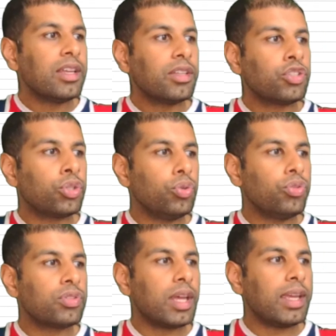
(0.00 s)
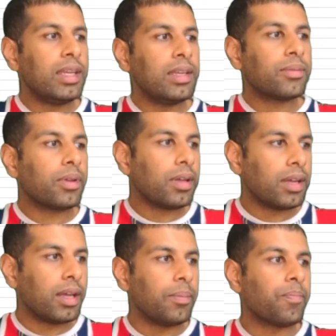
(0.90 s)
the Tuesday,
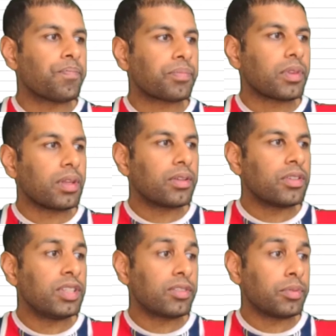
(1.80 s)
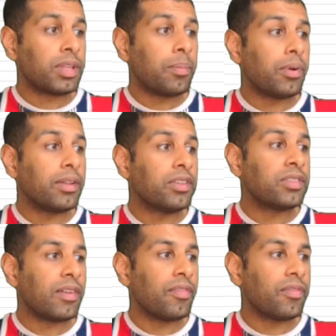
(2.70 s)
um, the sixth of September, and the
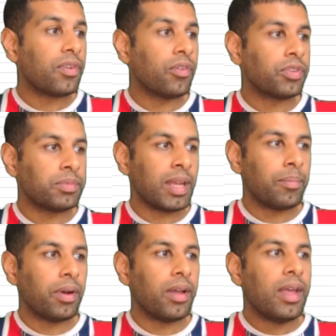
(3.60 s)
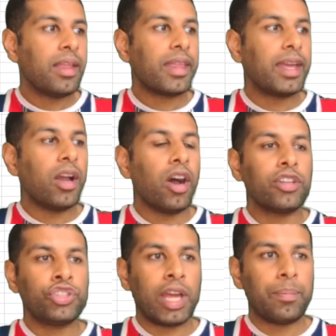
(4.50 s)
seventh of September. They
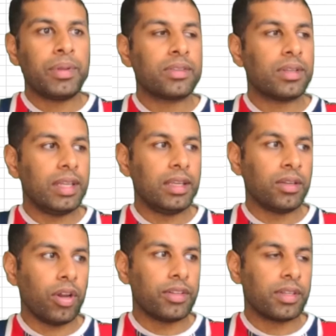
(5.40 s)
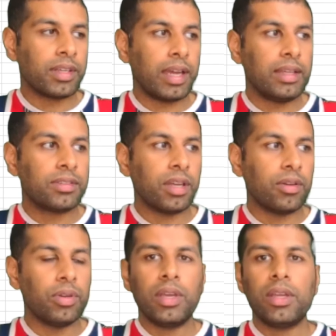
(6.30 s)
are Champions League nights. Okay,
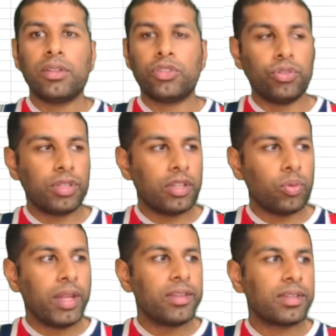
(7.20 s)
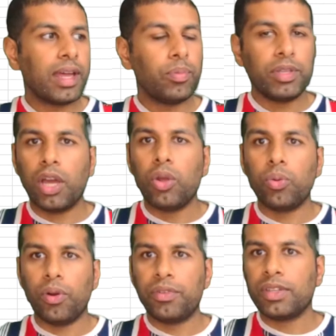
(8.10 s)
so Tuesday and the Wednesday, we
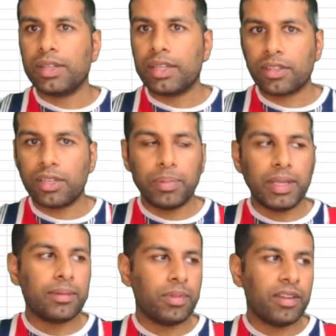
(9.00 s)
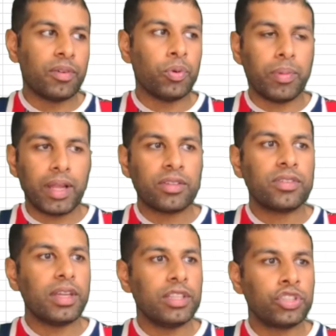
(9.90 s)
know obviously that's going to be Liverpool, Man
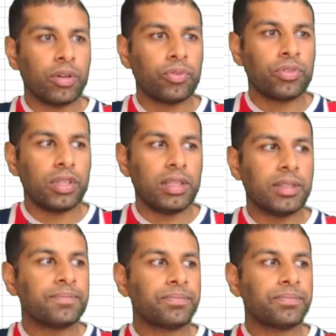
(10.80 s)
City, Chelsea,